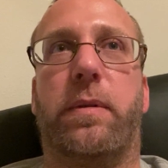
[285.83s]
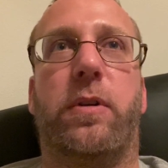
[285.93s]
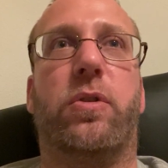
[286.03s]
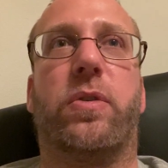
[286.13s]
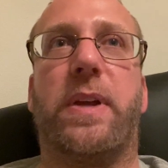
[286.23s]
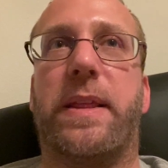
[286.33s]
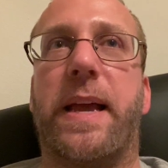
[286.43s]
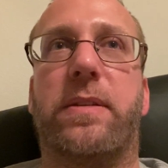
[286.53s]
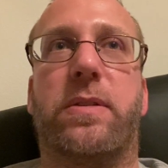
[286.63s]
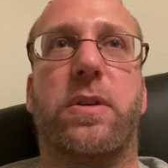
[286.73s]
you just think
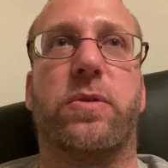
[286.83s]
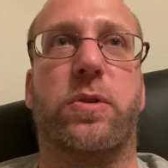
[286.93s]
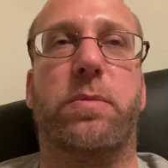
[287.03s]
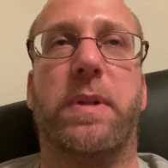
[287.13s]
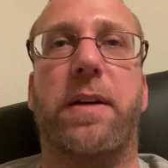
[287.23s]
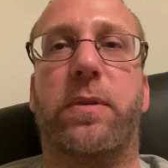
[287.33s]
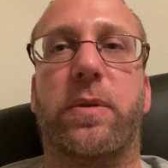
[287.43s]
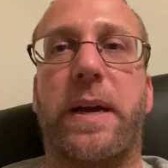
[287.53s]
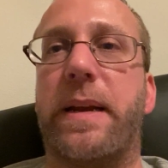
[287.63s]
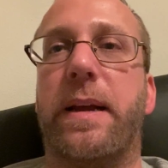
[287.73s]
that's the zoom level,
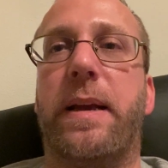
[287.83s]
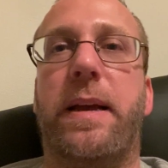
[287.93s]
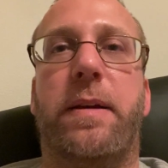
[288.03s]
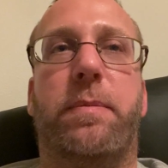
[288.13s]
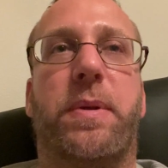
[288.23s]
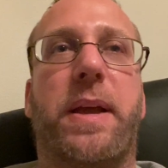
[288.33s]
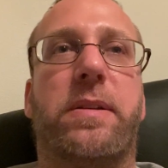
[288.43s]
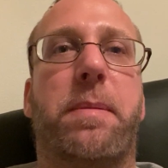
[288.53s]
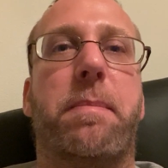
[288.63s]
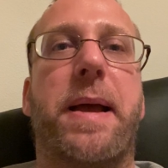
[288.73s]
right? But
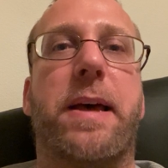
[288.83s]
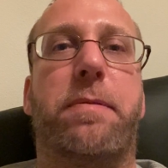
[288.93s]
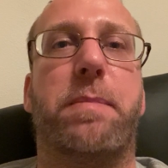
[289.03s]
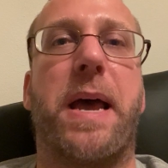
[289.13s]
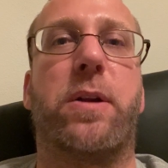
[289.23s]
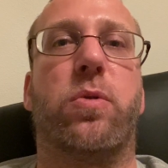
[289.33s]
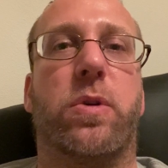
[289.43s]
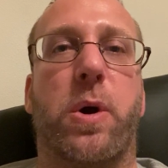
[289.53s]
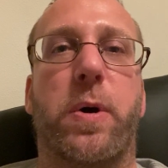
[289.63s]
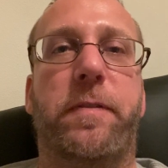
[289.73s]
that's a mathematical
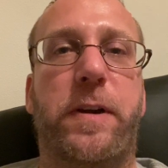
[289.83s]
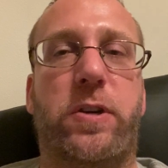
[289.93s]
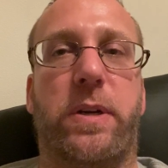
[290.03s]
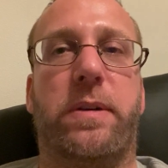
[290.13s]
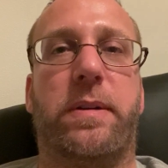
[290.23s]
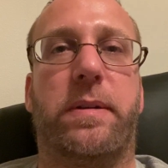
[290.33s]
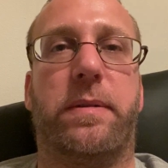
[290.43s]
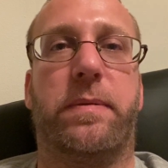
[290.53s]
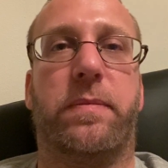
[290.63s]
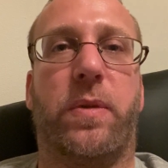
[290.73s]
coefficient.
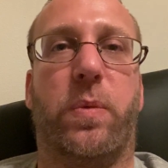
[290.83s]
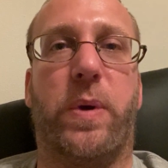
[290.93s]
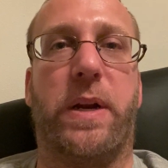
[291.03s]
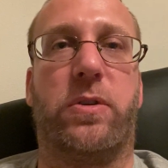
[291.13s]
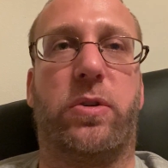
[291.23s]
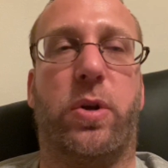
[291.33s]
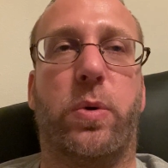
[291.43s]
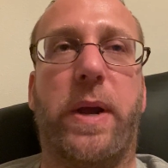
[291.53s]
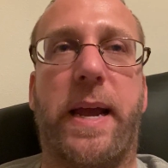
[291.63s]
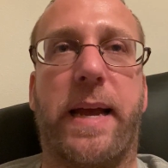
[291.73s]
When it's
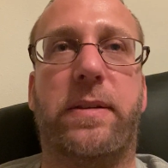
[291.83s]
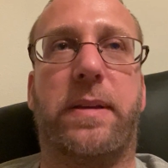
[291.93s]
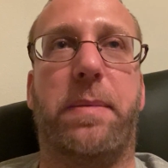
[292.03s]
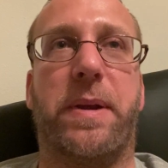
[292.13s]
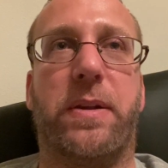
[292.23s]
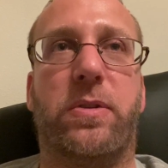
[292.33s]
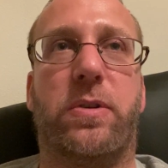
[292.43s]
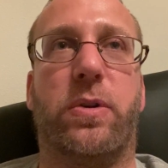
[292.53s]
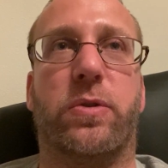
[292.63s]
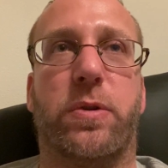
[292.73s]
2x, that
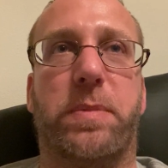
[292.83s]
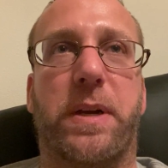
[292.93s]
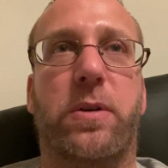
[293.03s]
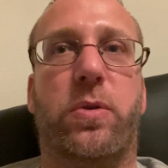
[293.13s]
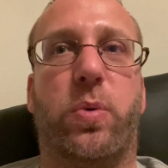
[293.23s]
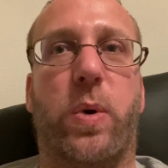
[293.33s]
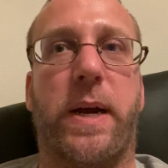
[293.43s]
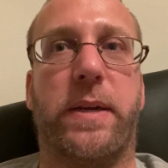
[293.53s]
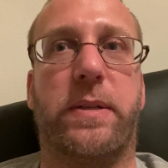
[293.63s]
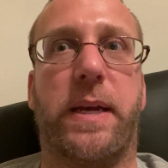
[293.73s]
means you're zoomed in
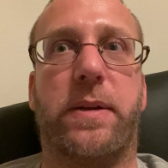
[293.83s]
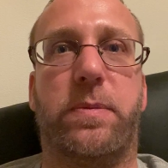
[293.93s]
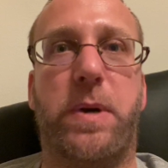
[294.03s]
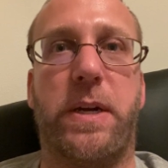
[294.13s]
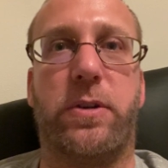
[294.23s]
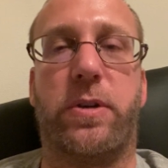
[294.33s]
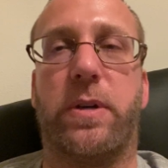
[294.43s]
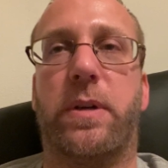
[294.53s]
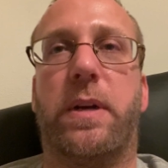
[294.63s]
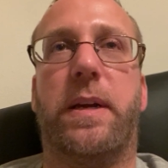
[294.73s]
twice as much.
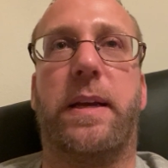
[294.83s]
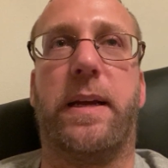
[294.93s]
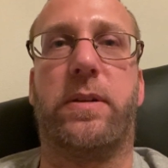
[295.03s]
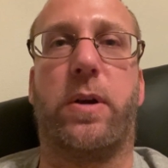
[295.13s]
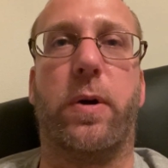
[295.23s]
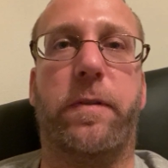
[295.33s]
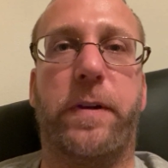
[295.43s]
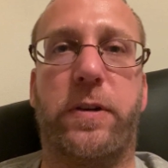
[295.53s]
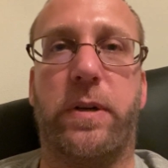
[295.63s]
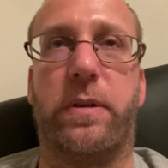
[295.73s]
That's
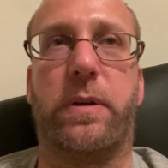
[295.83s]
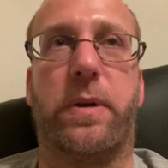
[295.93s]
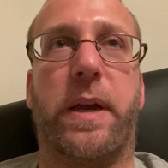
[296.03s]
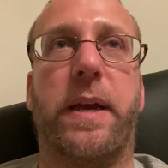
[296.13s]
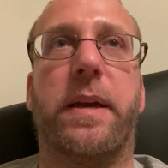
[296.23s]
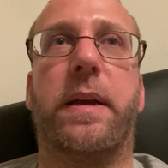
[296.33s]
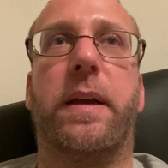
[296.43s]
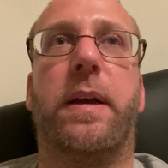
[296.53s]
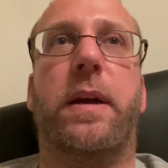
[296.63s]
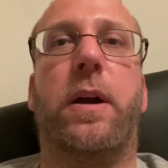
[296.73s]
coefficient, okay?
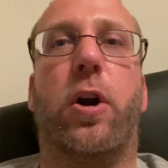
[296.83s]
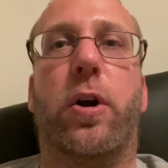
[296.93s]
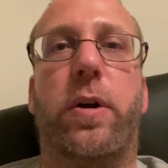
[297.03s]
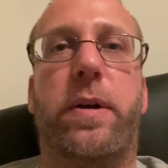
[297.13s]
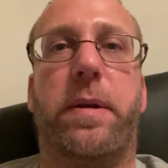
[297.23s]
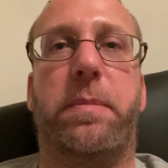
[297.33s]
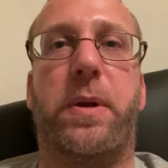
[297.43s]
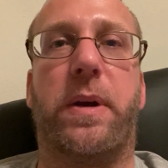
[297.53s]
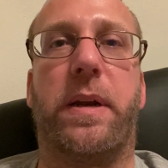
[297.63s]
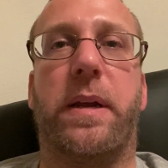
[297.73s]
Herd
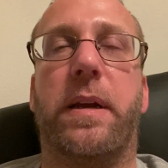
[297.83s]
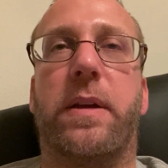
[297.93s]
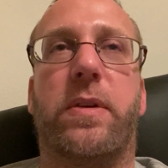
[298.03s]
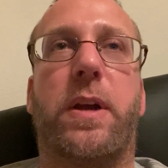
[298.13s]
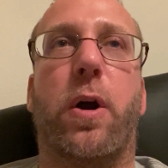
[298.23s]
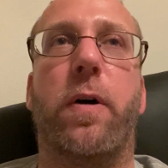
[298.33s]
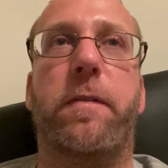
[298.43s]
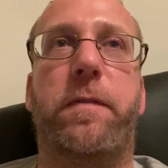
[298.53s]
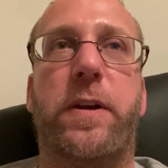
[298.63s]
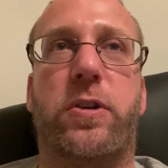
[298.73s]
immunity is a
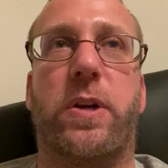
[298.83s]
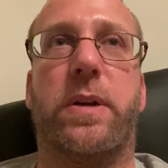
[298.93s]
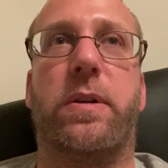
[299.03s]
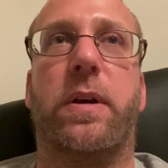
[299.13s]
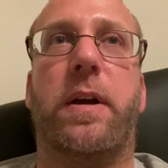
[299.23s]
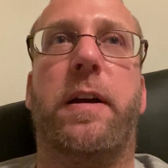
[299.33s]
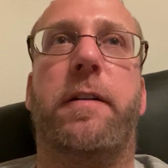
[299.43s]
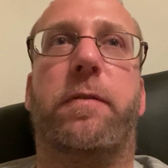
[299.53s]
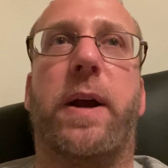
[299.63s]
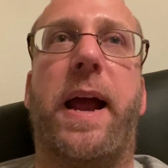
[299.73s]
coefficient
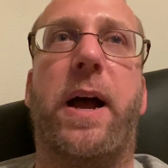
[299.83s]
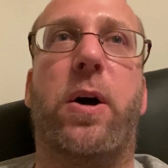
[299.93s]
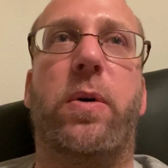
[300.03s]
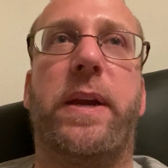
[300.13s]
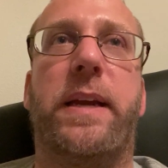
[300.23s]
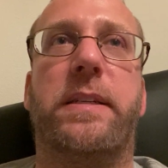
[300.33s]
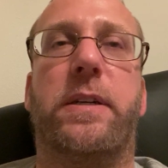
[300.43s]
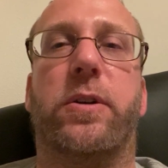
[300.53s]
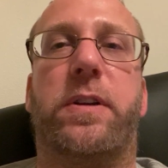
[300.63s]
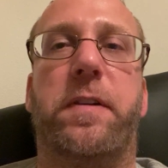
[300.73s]
for how
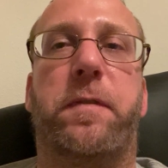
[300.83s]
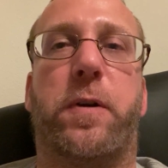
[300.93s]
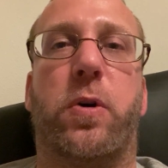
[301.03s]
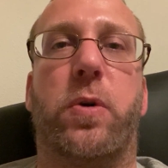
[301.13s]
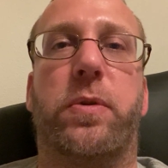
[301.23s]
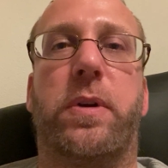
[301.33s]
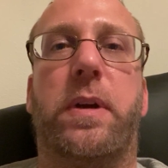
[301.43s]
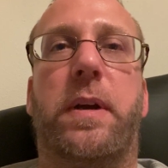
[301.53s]
easy or difficult